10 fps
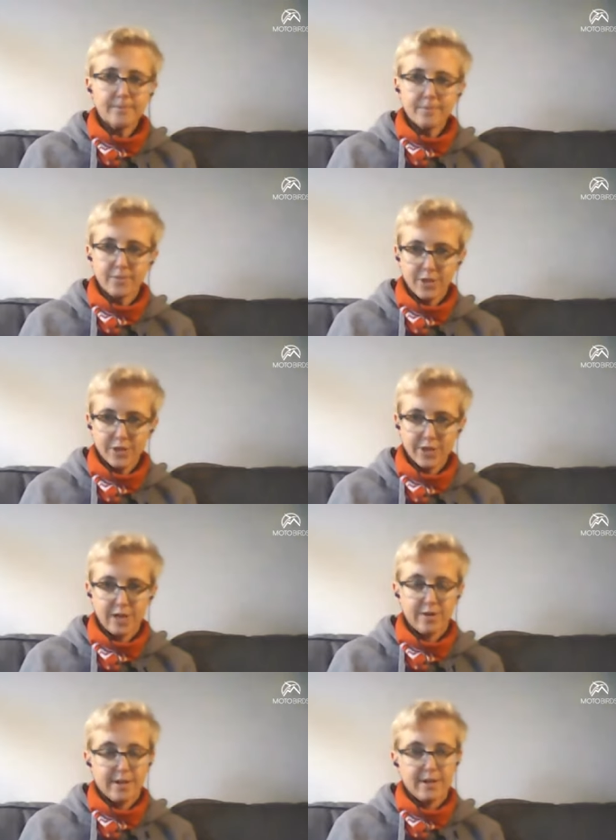this
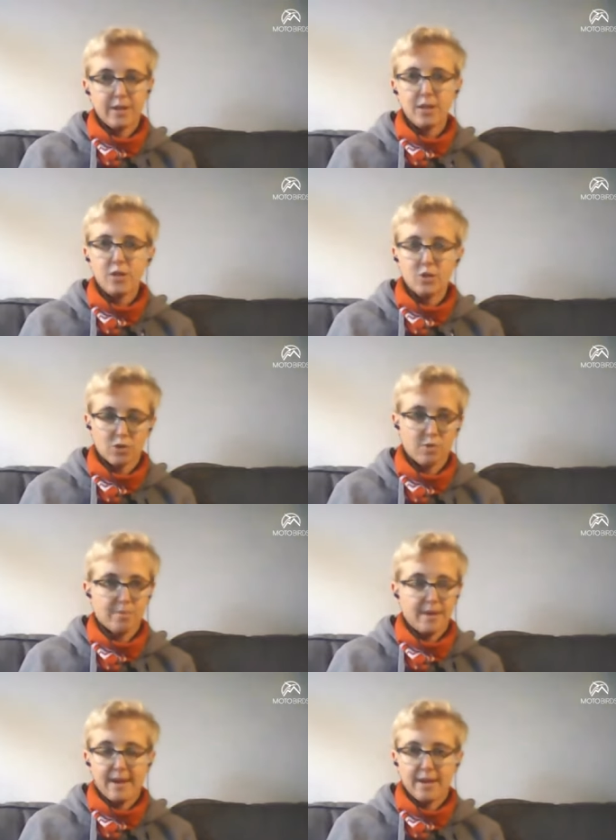year in
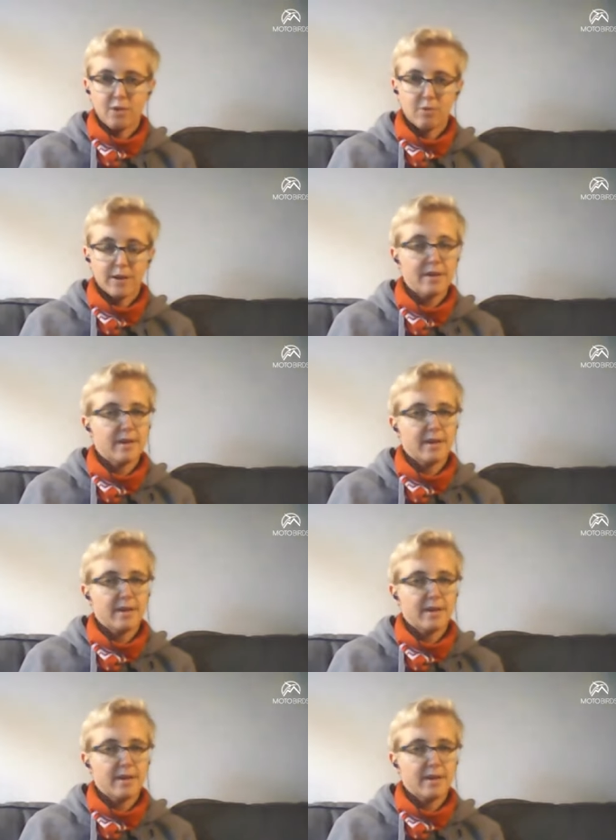Europe, anywhere,